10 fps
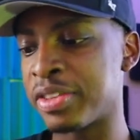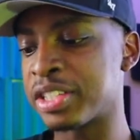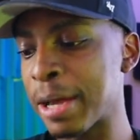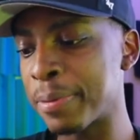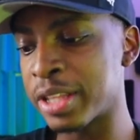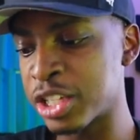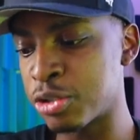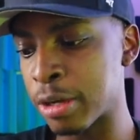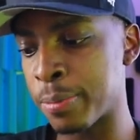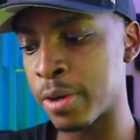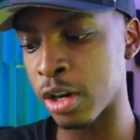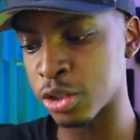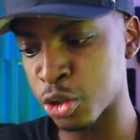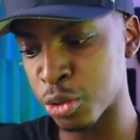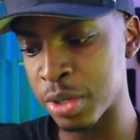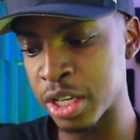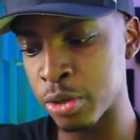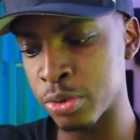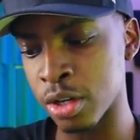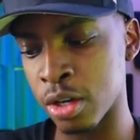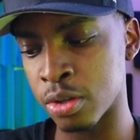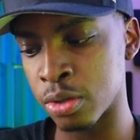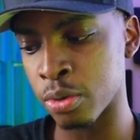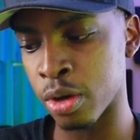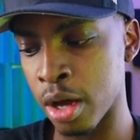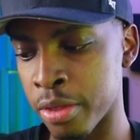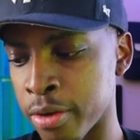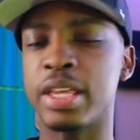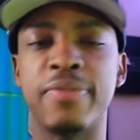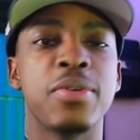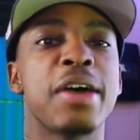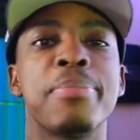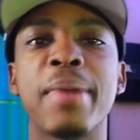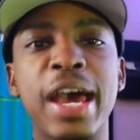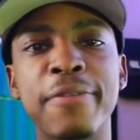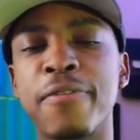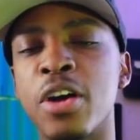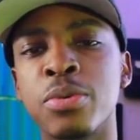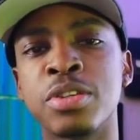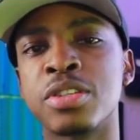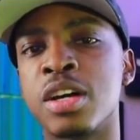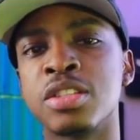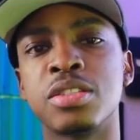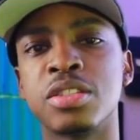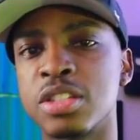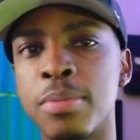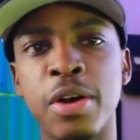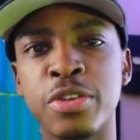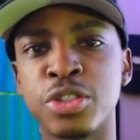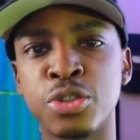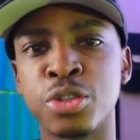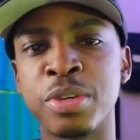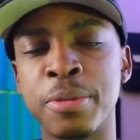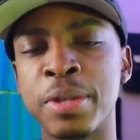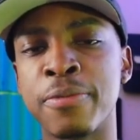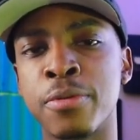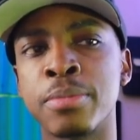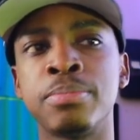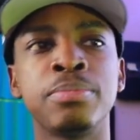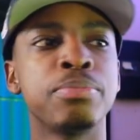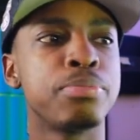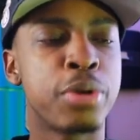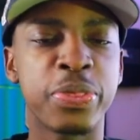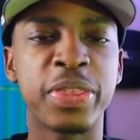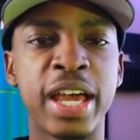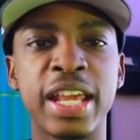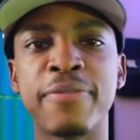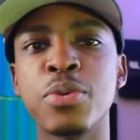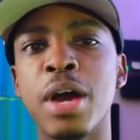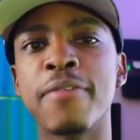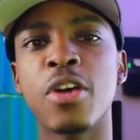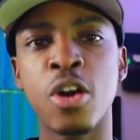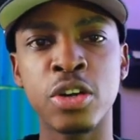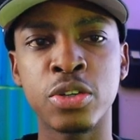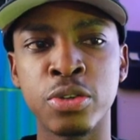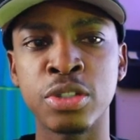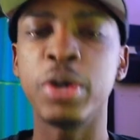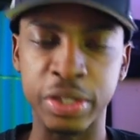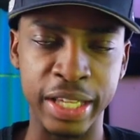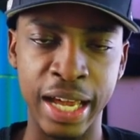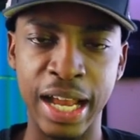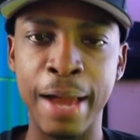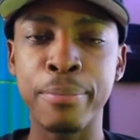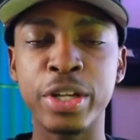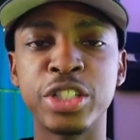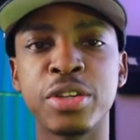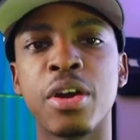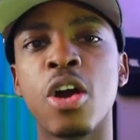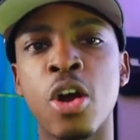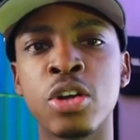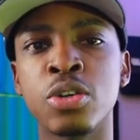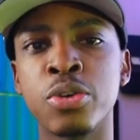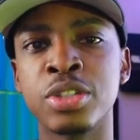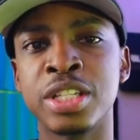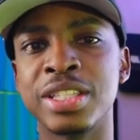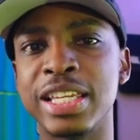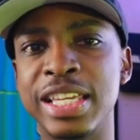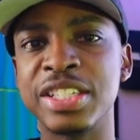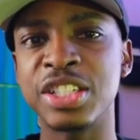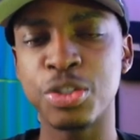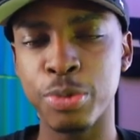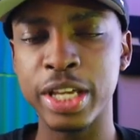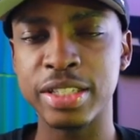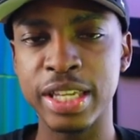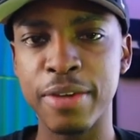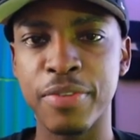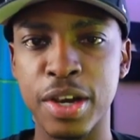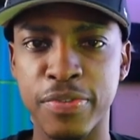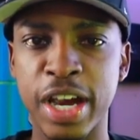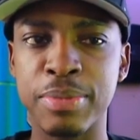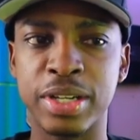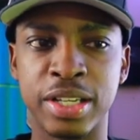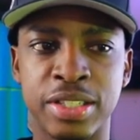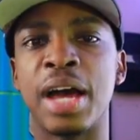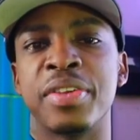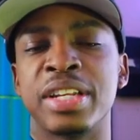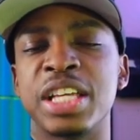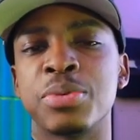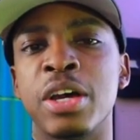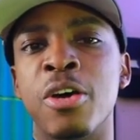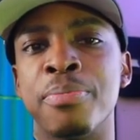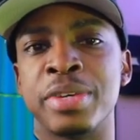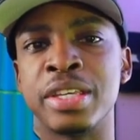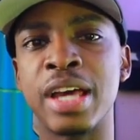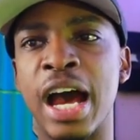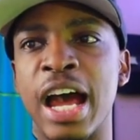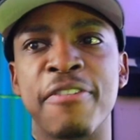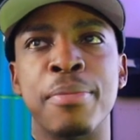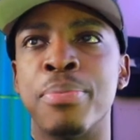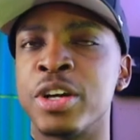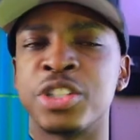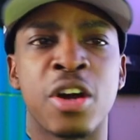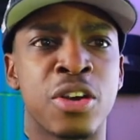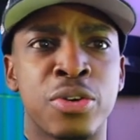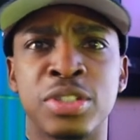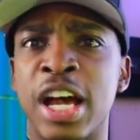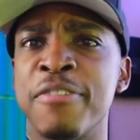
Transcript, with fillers: The type of links you could put are social media, news article, or other. If you had mad followers on some other social media platform, put that. If you have articles, put that. I'm pretty sure the articles is the easiest way to get verified because I think that's what helped me. I have a bunch of articles.